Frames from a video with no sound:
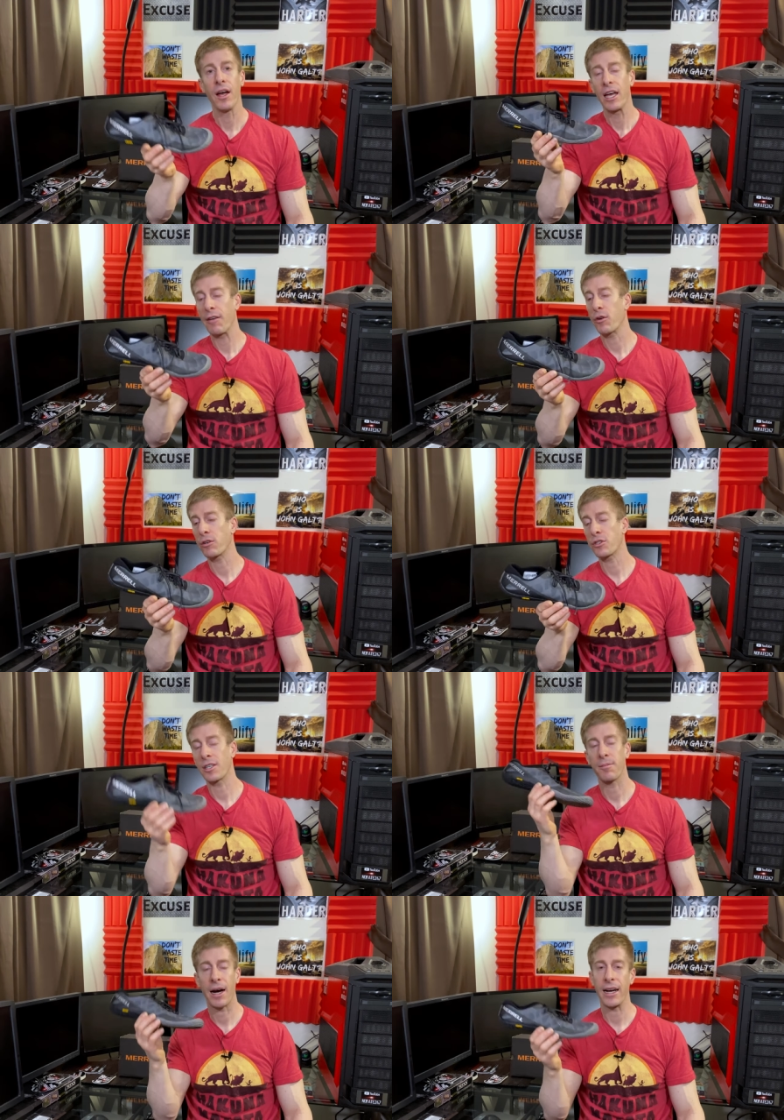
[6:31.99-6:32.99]
If you're interested
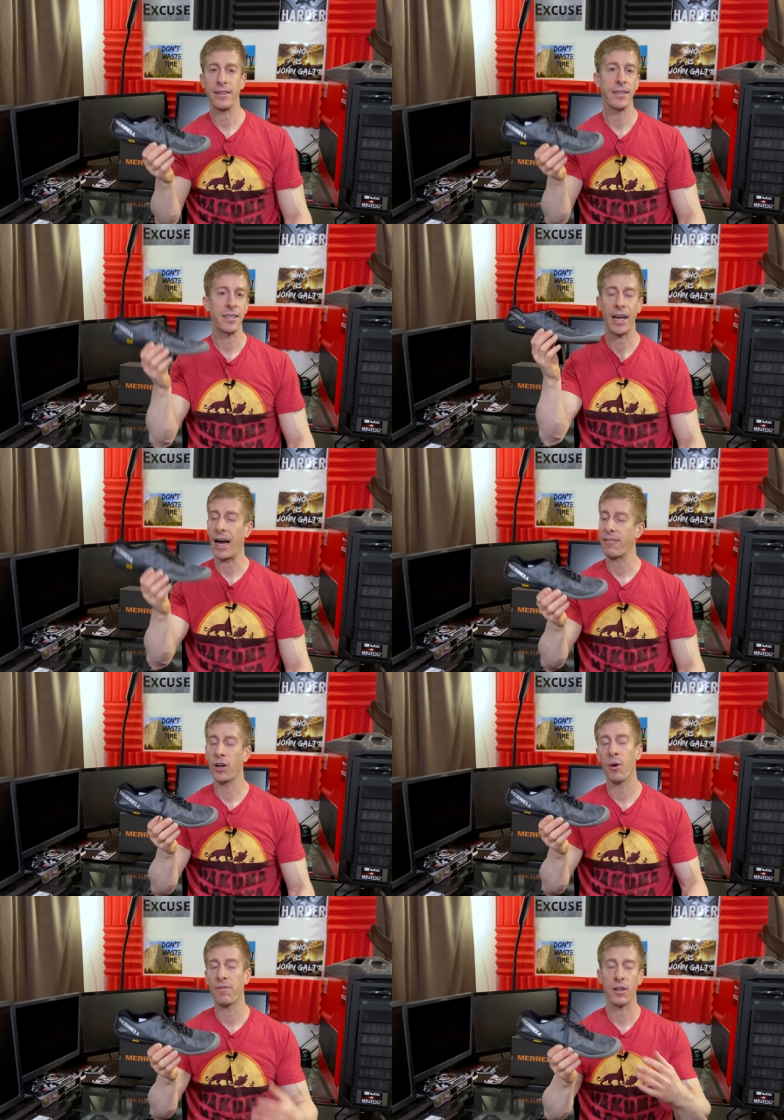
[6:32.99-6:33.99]
in buying these, hey, I have
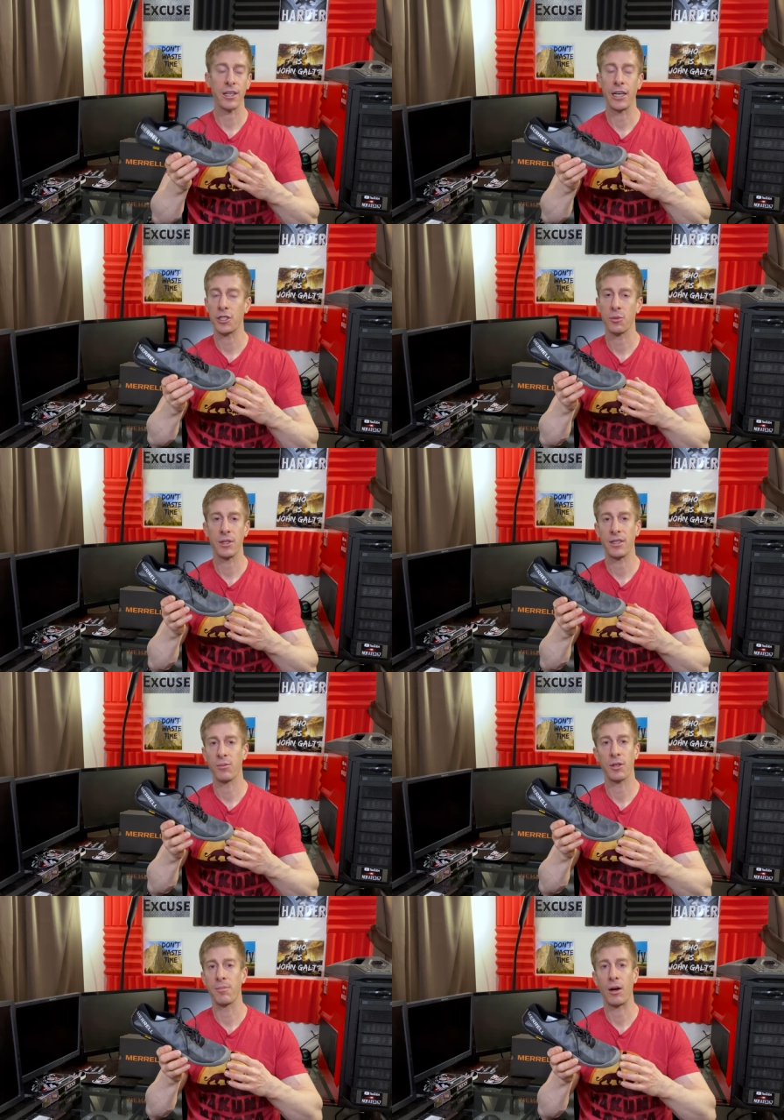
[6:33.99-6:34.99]
no affiliation with,
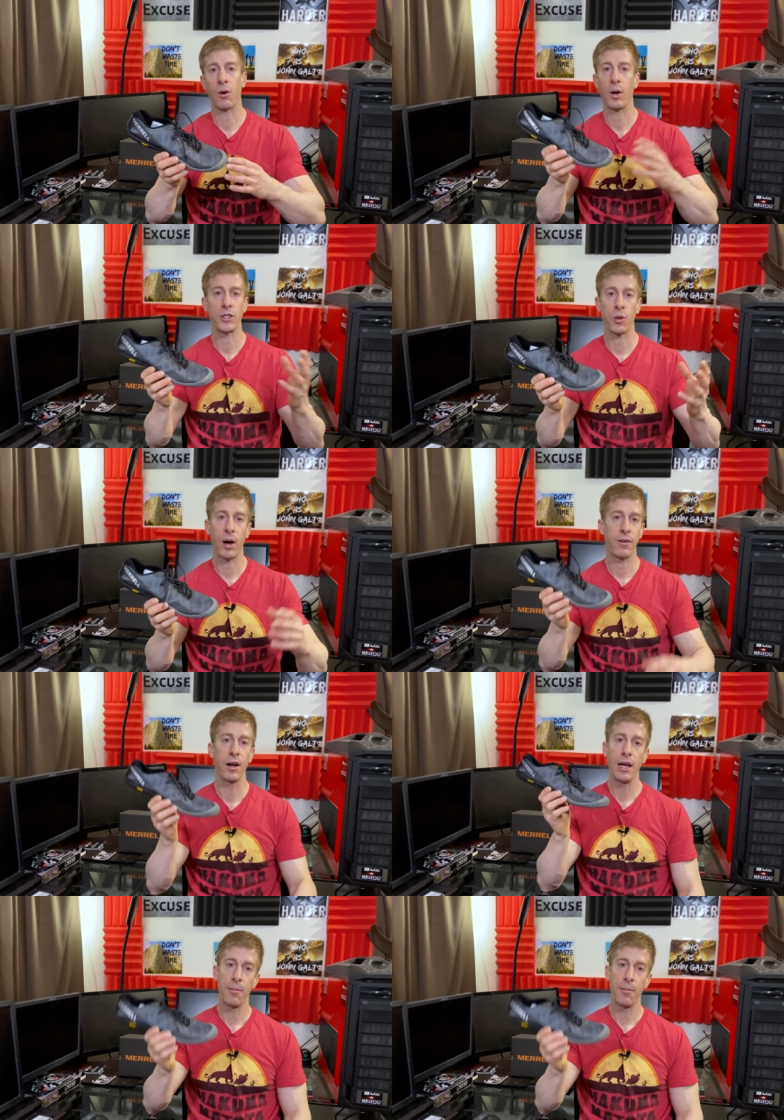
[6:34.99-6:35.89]
with Merrell whatsoever.